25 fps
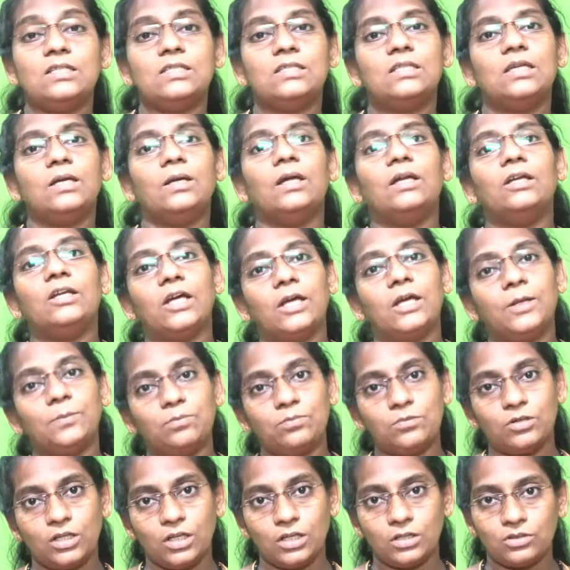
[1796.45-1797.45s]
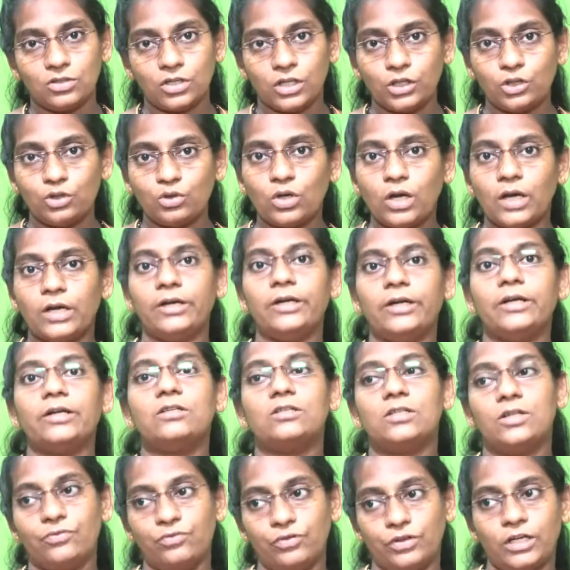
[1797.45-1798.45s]
They try to conduct
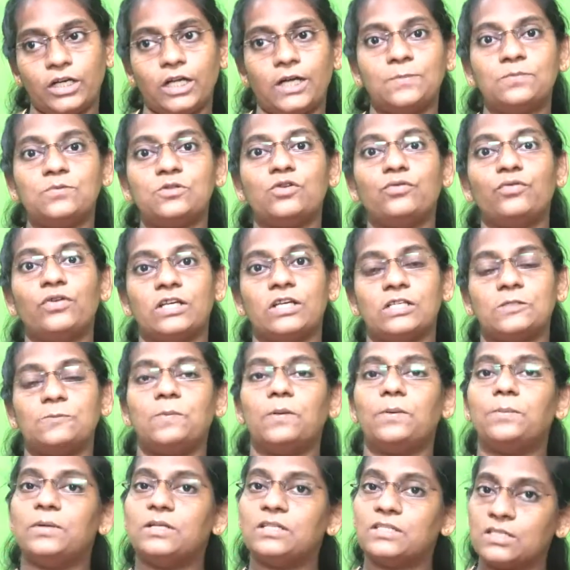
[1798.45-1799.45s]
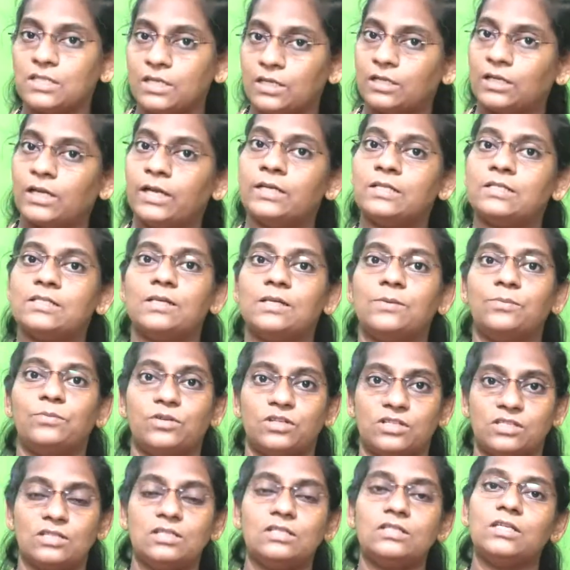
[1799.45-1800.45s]
different types of experiments and get some
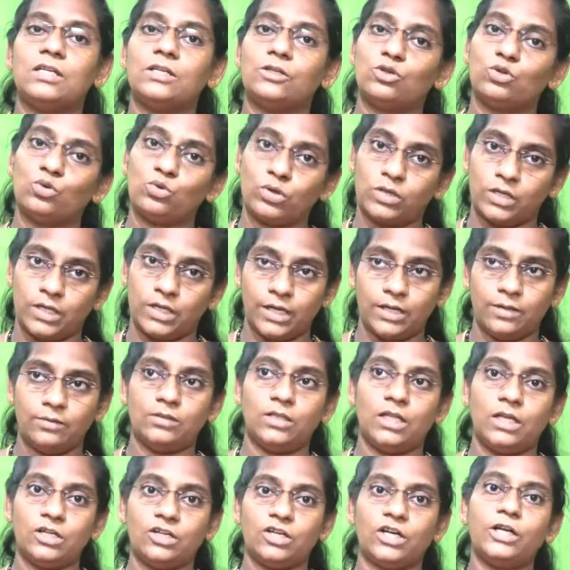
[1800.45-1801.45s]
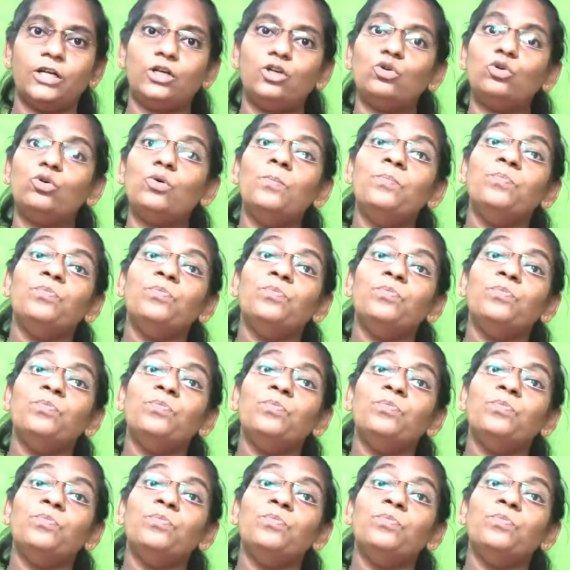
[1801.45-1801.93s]
results, and they try to